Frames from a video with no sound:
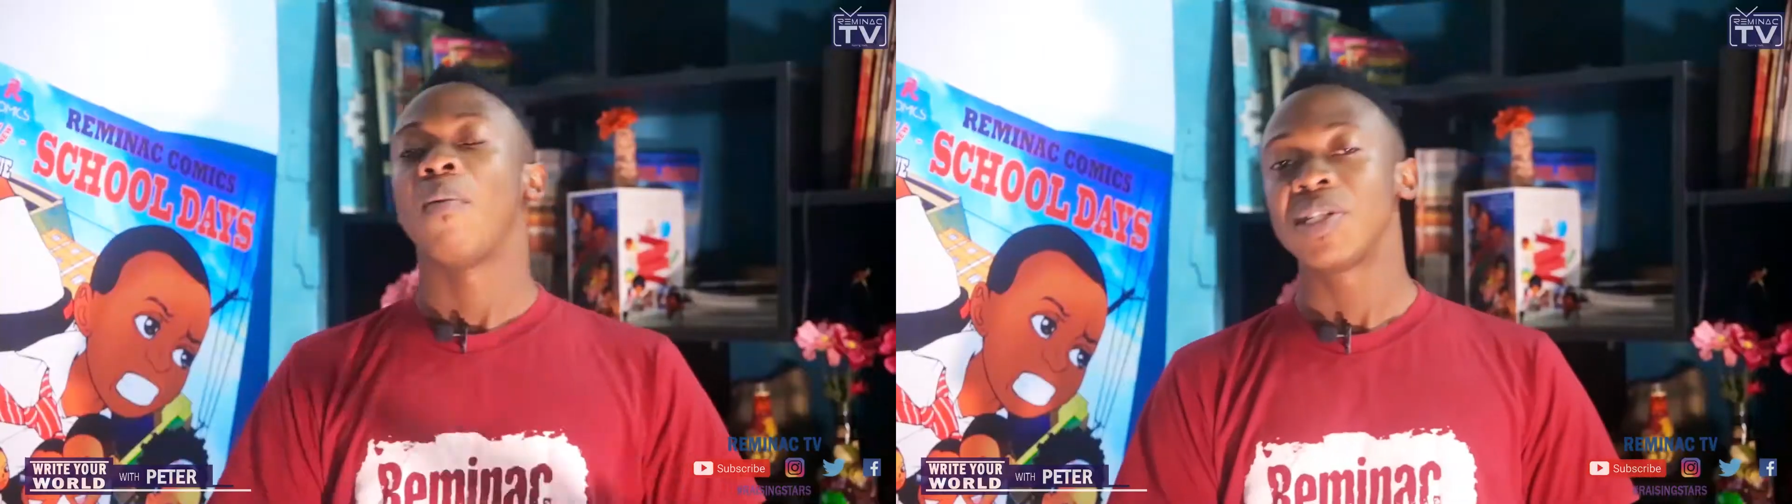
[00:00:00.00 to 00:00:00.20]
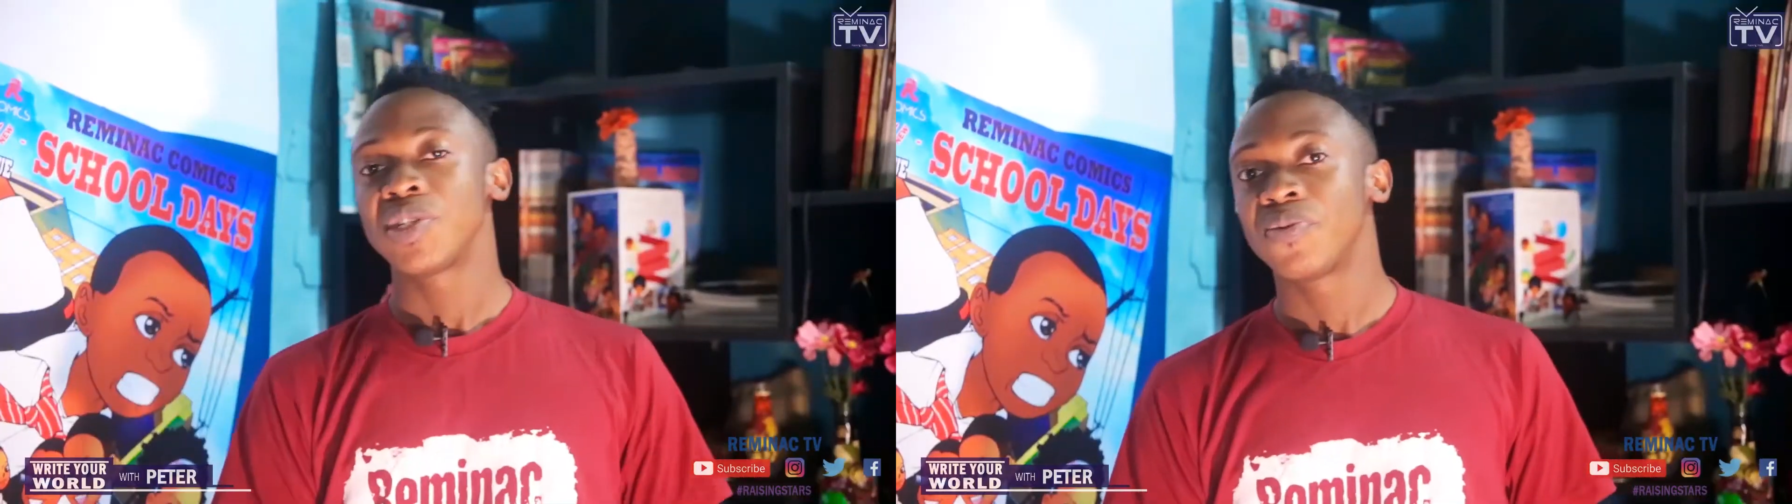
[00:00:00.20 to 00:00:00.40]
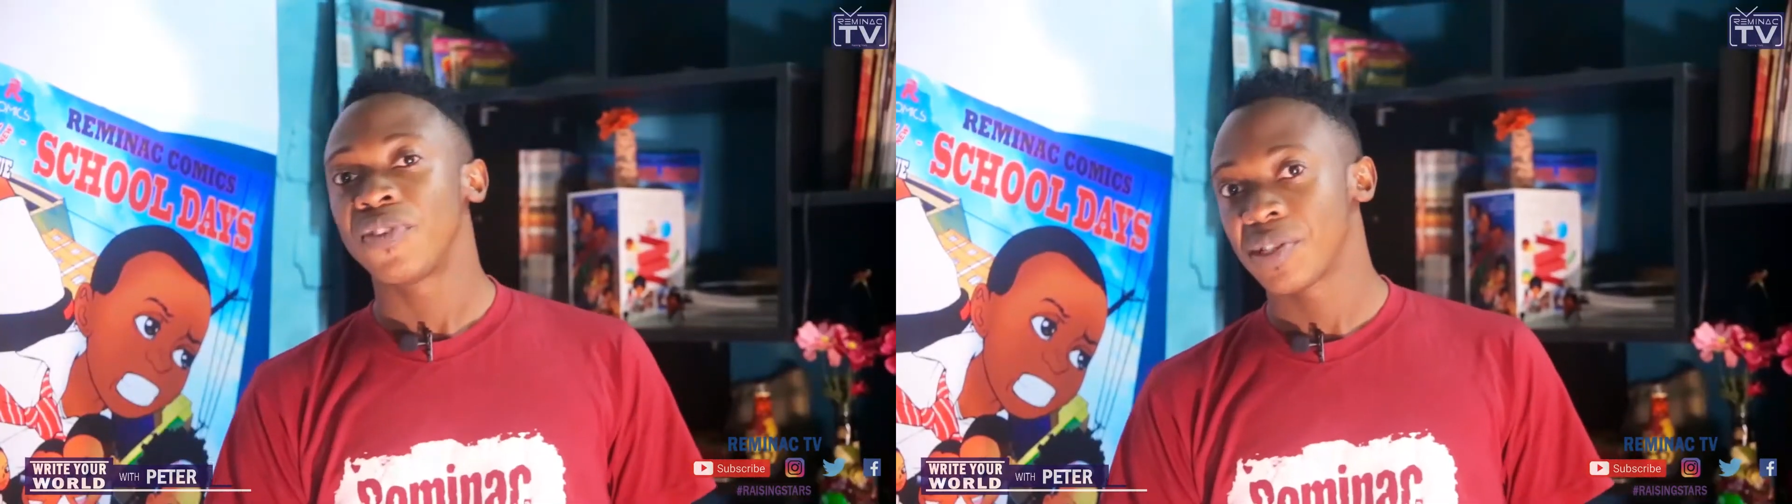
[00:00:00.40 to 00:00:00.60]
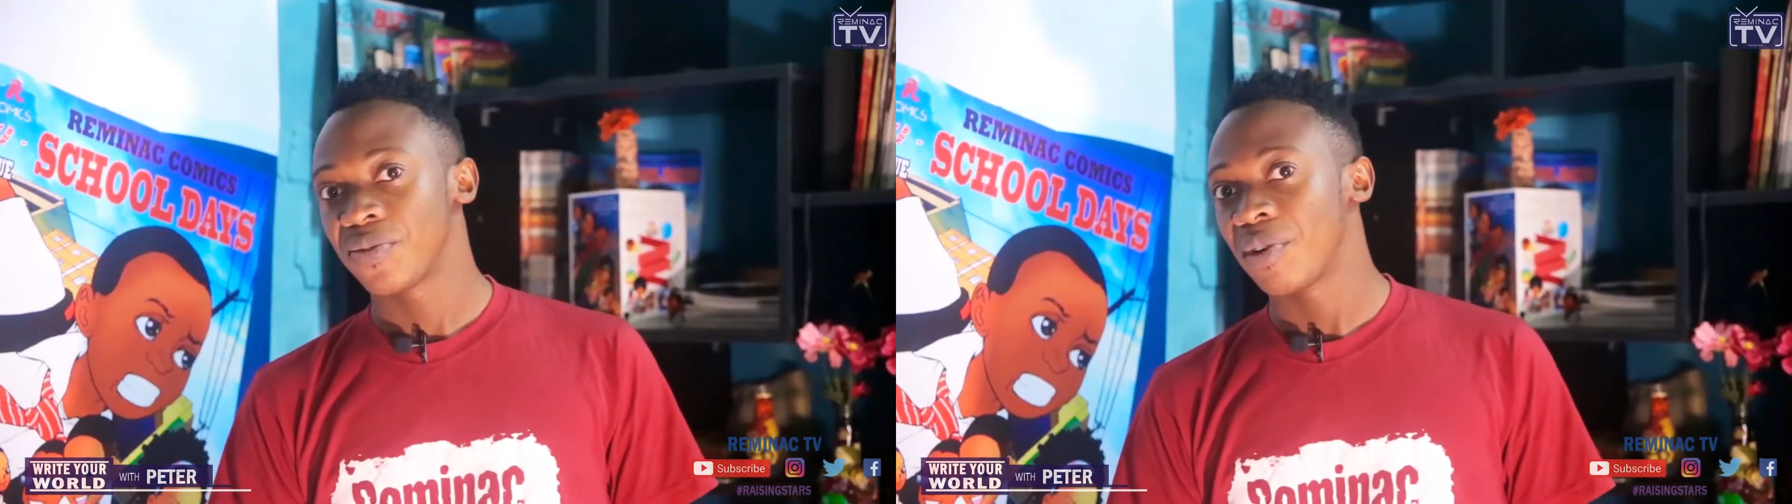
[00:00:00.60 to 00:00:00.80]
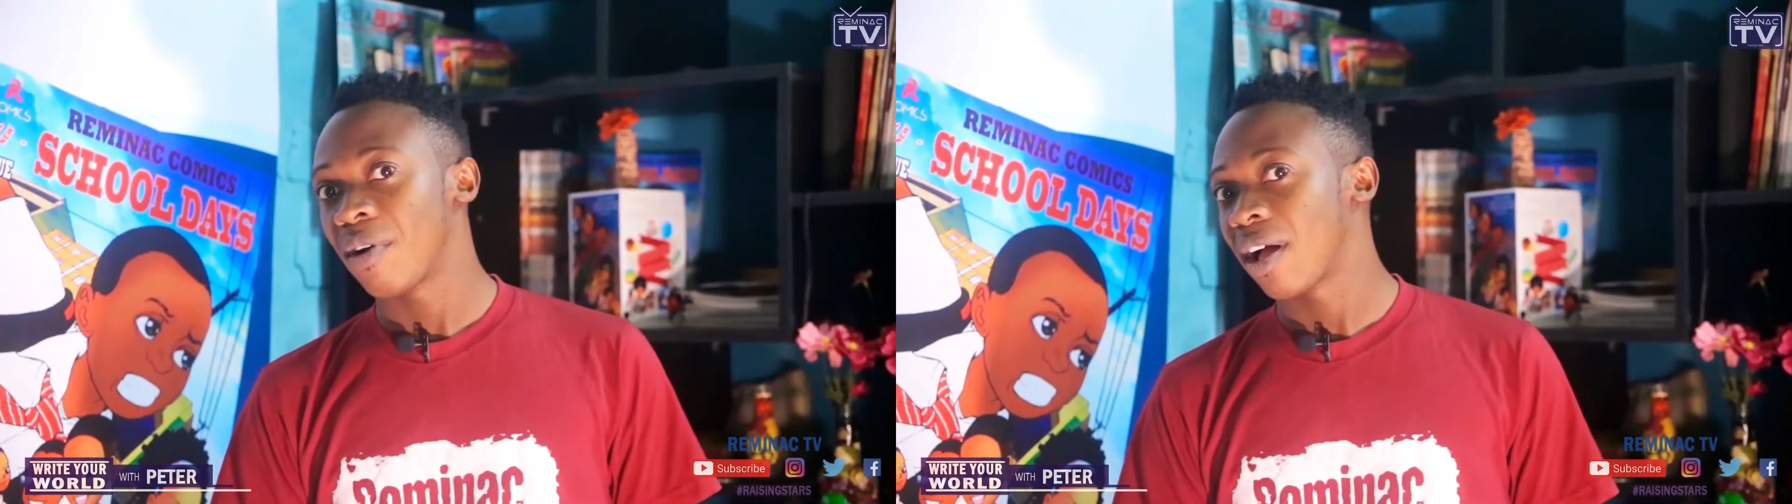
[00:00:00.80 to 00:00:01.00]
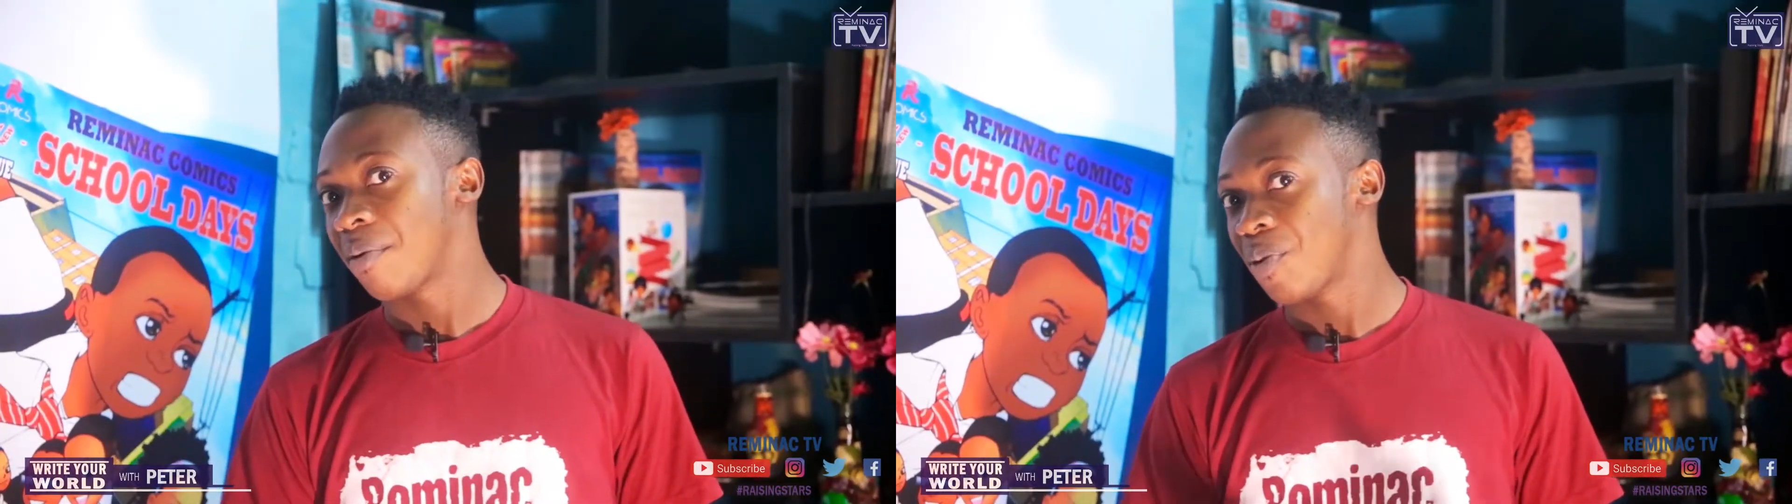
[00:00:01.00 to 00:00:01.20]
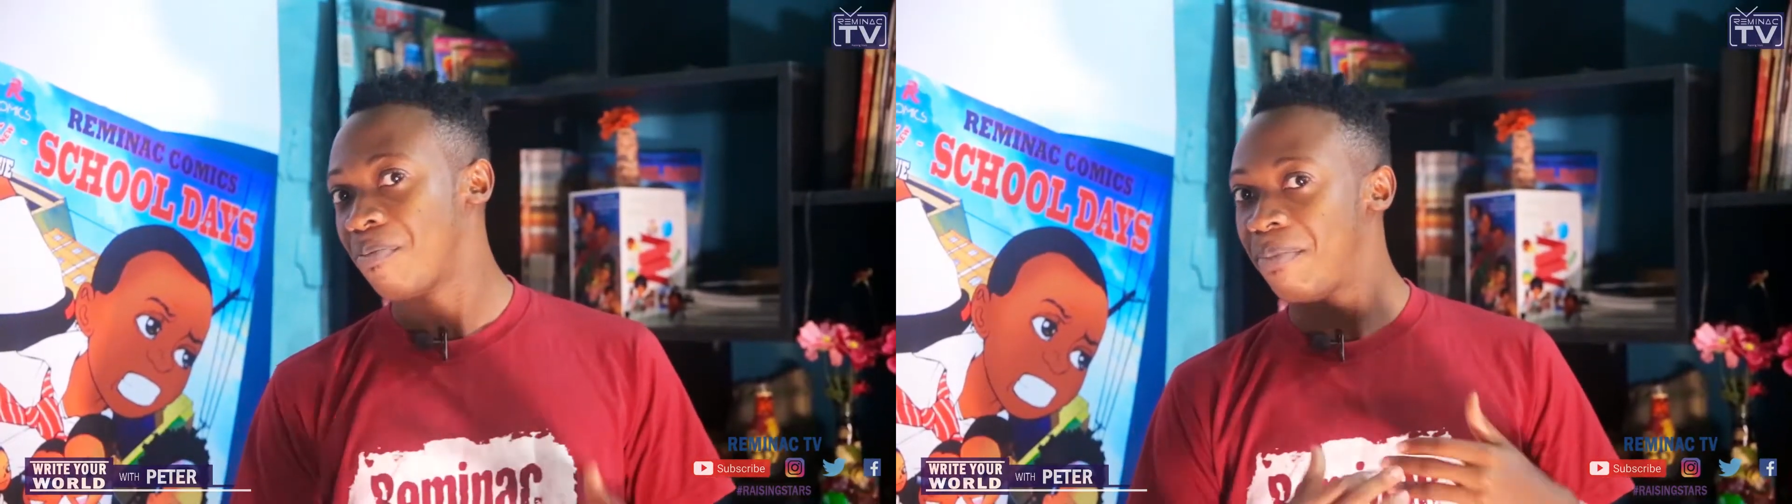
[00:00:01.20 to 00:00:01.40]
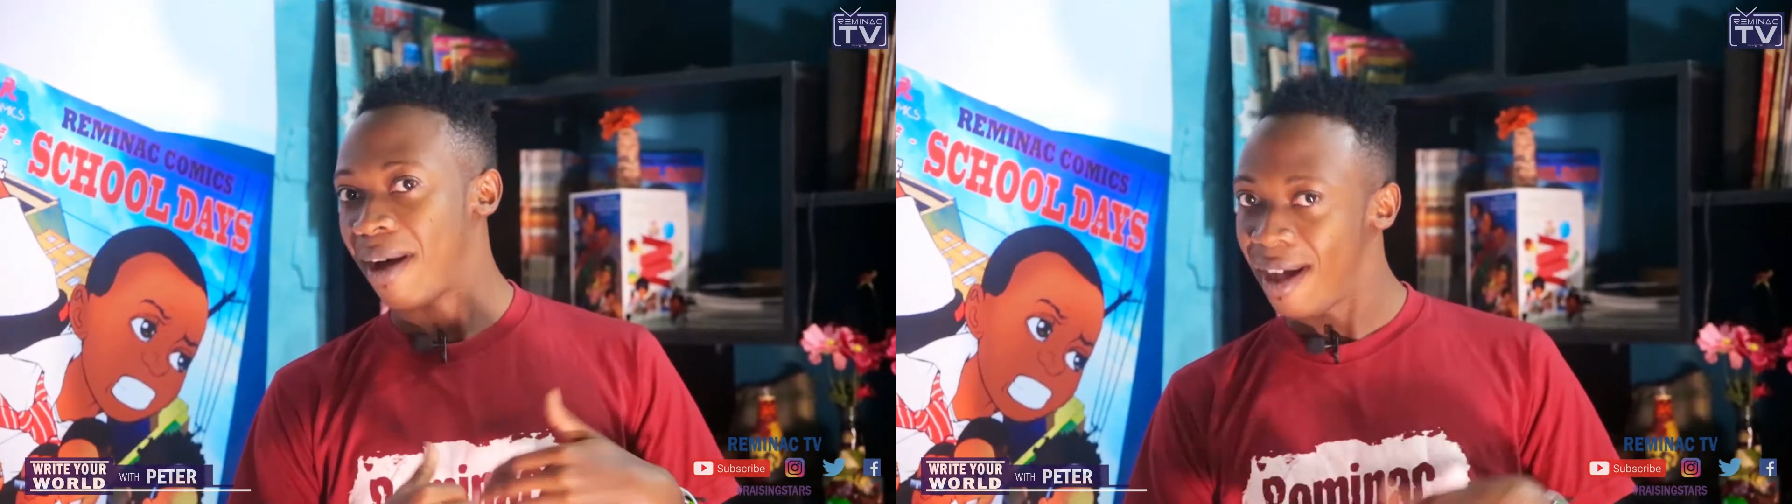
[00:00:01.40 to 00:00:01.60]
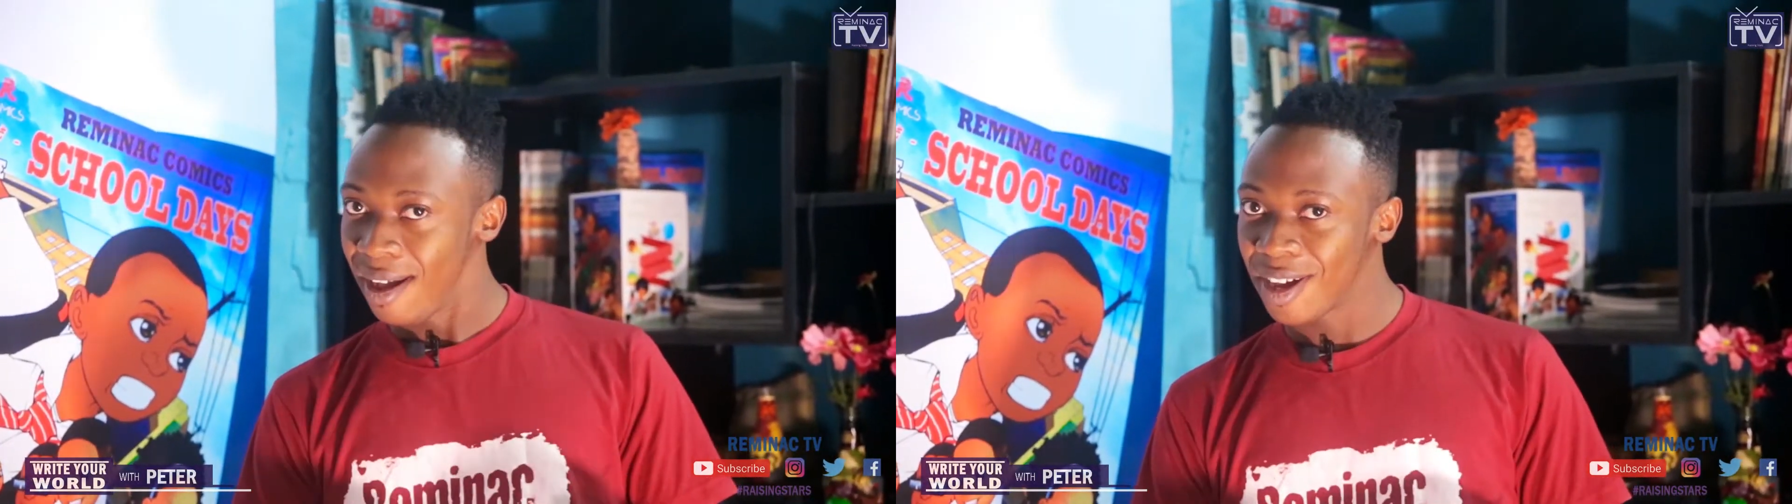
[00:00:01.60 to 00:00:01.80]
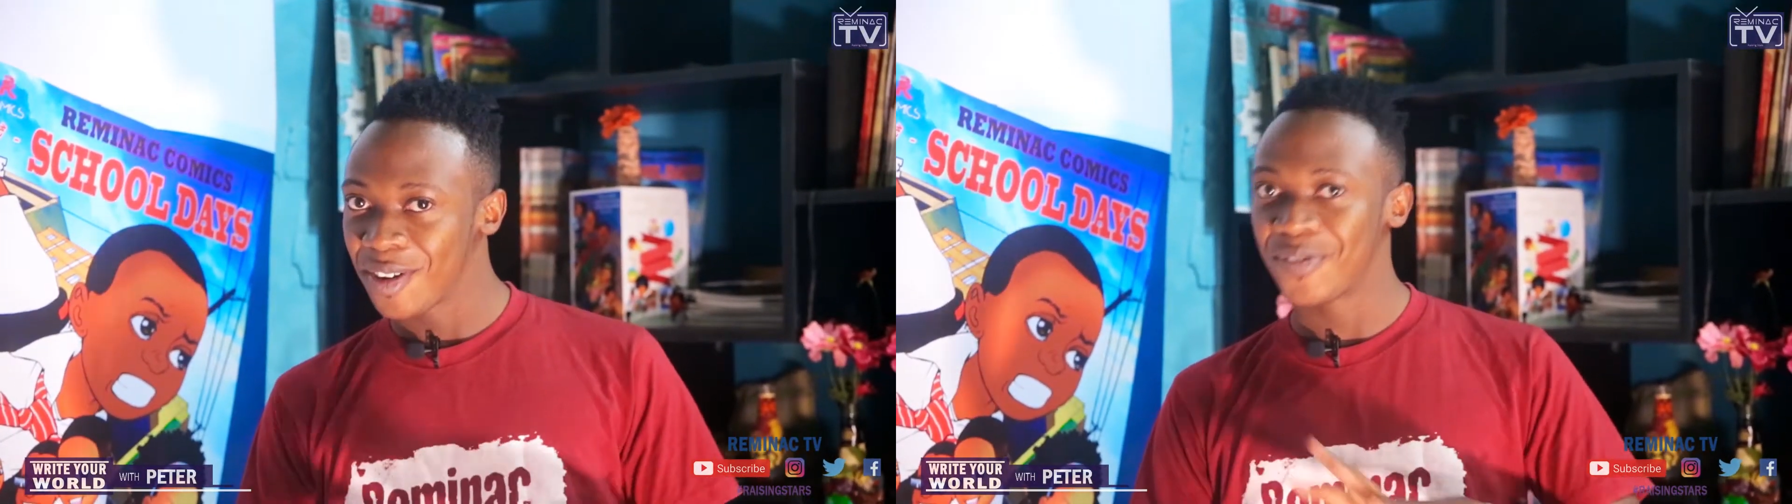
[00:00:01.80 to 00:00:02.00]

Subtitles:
want to first of all welcome you back